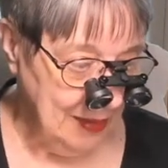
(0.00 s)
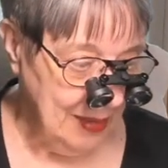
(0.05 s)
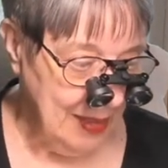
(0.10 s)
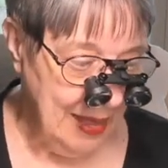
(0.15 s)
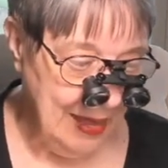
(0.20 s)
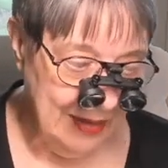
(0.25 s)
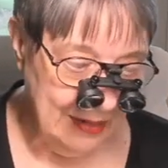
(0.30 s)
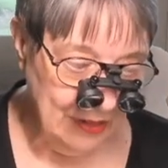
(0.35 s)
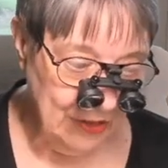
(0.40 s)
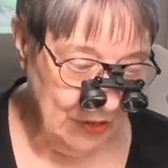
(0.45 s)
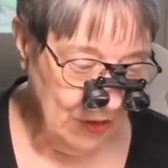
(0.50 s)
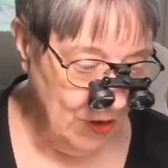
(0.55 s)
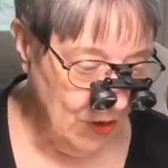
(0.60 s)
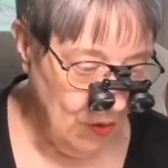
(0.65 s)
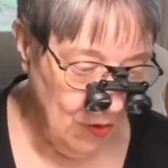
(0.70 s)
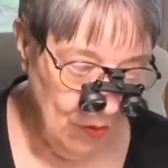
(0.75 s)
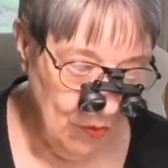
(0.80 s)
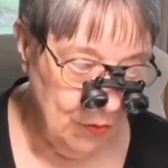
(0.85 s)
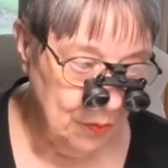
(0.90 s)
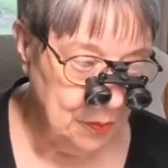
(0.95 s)
And you
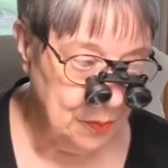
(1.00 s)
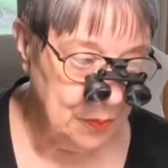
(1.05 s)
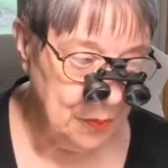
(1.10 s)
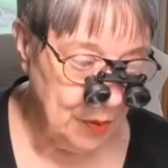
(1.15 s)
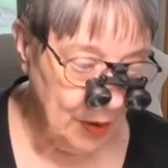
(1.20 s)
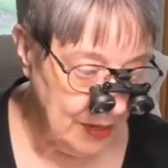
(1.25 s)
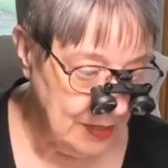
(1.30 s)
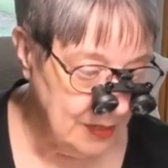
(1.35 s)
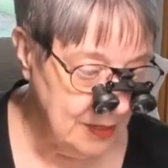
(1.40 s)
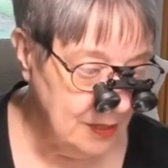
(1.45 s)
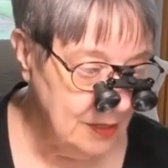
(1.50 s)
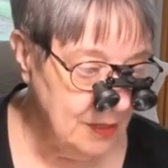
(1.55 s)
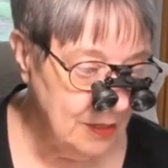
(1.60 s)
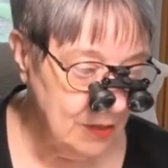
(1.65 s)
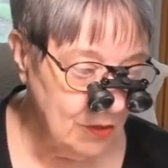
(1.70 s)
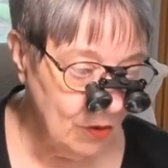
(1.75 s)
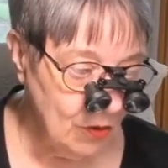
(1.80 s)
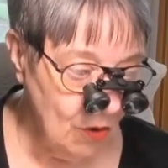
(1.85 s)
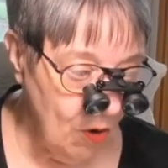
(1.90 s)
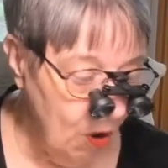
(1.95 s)
know, prices
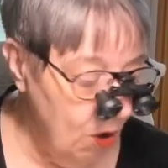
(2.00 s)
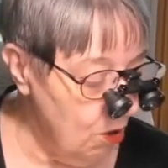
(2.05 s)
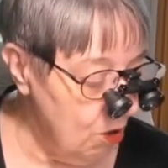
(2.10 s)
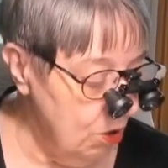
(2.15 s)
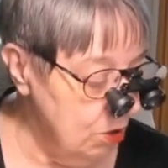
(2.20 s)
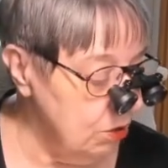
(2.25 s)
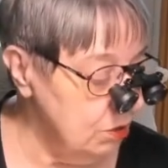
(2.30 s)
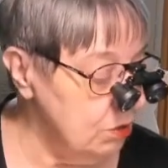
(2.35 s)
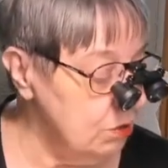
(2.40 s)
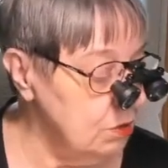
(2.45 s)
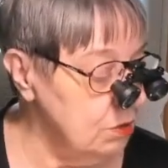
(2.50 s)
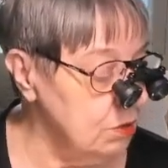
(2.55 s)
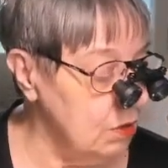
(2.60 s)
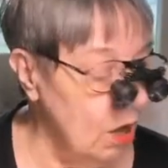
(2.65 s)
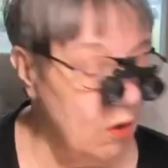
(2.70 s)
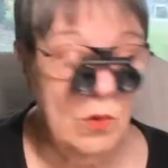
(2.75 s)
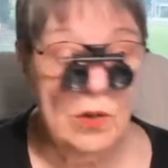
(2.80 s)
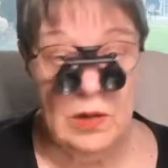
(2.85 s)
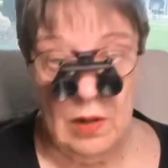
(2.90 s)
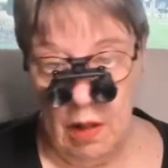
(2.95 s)
are all
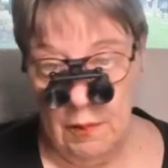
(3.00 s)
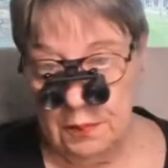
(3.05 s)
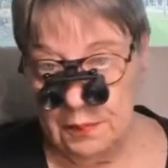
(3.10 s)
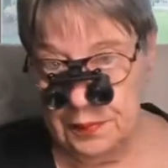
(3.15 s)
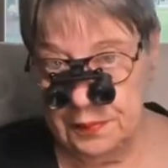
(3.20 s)
going up.